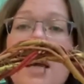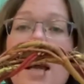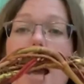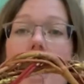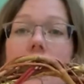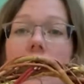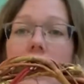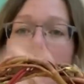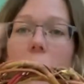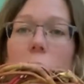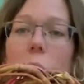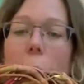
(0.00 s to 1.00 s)
and just
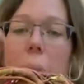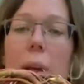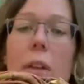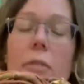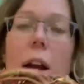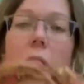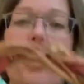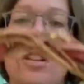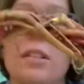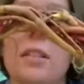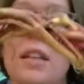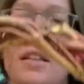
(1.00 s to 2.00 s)
keep wrapping it round. You can
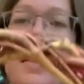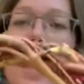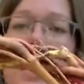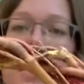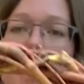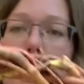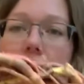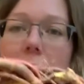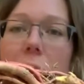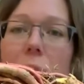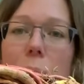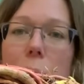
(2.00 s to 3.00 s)
see it ends up as a
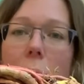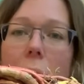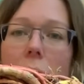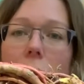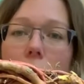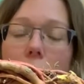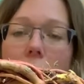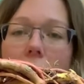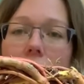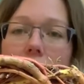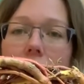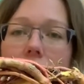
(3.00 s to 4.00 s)
spiral
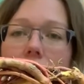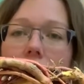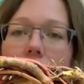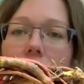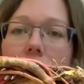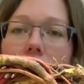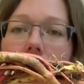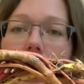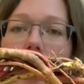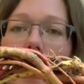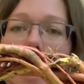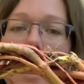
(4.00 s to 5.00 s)
pattern.
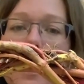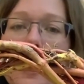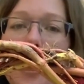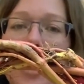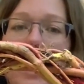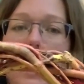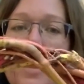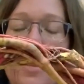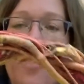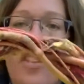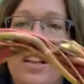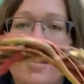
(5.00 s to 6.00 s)
There's nothing needed to
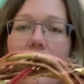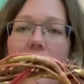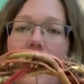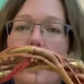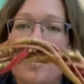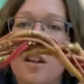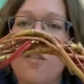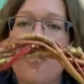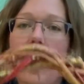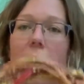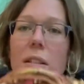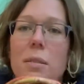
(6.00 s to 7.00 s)
fix it. It's so
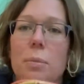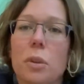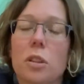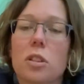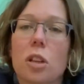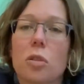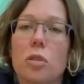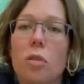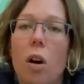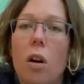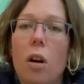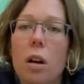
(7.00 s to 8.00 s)
flexible and so
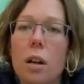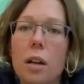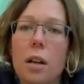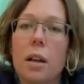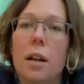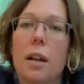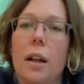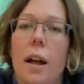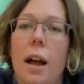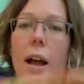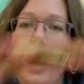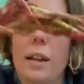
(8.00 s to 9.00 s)
strong.
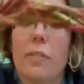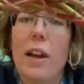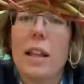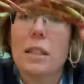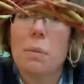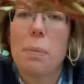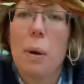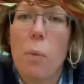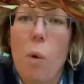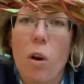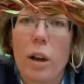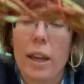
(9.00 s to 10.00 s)
And if it ends up a bit
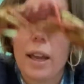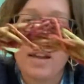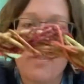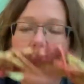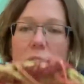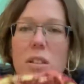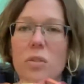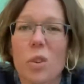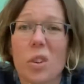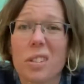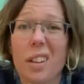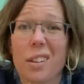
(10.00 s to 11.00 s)
wonky, first of
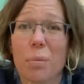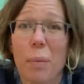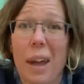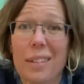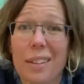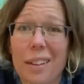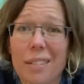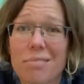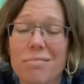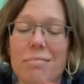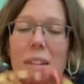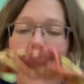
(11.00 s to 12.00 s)
all, it doesn't matter.
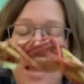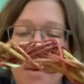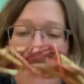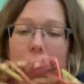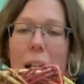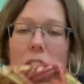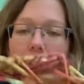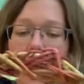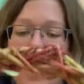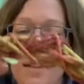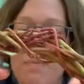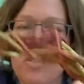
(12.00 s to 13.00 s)
But
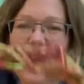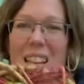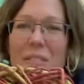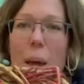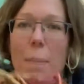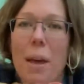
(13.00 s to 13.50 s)
actually, just give it a bit